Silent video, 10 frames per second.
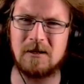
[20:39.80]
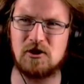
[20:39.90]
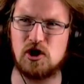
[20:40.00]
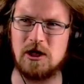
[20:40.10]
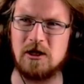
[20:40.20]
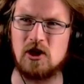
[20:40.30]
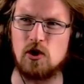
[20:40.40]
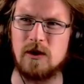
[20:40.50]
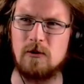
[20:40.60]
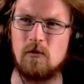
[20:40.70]
cheat
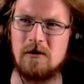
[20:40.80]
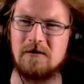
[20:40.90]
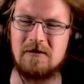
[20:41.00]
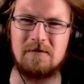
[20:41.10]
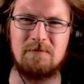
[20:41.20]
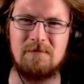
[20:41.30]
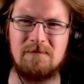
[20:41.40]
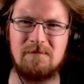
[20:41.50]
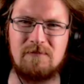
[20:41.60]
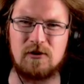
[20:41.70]
gooey wand
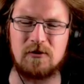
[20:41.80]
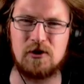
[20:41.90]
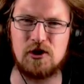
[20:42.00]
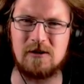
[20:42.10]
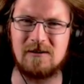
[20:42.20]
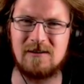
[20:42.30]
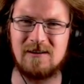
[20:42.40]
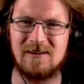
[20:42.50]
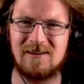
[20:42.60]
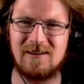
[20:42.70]
production?
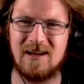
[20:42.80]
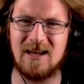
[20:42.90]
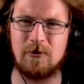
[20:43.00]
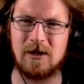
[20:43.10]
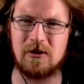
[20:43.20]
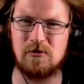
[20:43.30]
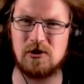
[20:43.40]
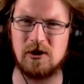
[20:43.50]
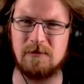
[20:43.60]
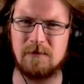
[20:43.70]
Anyway, could you
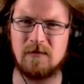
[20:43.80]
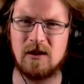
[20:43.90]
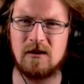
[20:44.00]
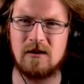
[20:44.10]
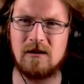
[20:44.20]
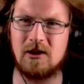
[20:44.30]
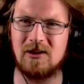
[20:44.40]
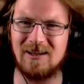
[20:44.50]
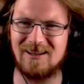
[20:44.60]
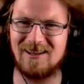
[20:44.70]
stop?
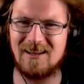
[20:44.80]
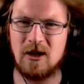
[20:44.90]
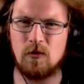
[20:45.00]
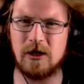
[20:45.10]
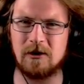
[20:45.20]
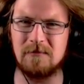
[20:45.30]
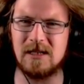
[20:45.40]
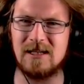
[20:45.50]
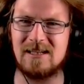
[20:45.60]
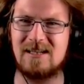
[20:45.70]
We come to
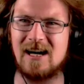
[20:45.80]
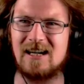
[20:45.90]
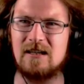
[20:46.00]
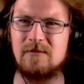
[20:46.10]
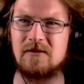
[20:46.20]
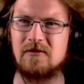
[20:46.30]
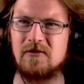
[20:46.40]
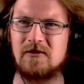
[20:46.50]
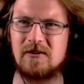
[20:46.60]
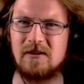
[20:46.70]

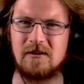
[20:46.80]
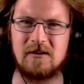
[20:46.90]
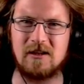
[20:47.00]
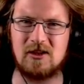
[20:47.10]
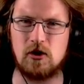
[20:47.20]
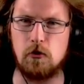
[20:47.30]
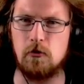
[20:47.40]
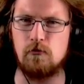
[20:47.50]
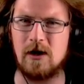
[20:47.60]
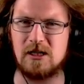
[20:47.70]
diamond, and the
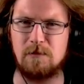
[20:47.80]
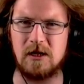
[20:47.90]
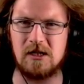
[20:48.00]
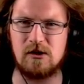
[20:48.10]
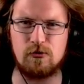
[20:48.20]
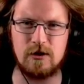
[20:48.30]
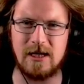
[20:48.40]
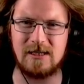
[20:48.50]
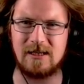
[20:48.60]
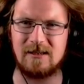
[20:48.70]
two recipes
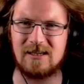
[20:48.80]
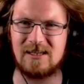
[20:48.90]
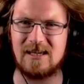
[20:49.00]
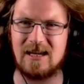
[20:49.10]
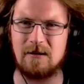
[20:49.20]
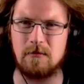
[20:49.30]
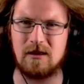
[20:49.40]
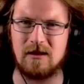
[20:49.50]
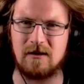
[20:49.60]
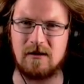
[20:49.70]
creating the same
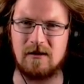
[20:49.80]
thing.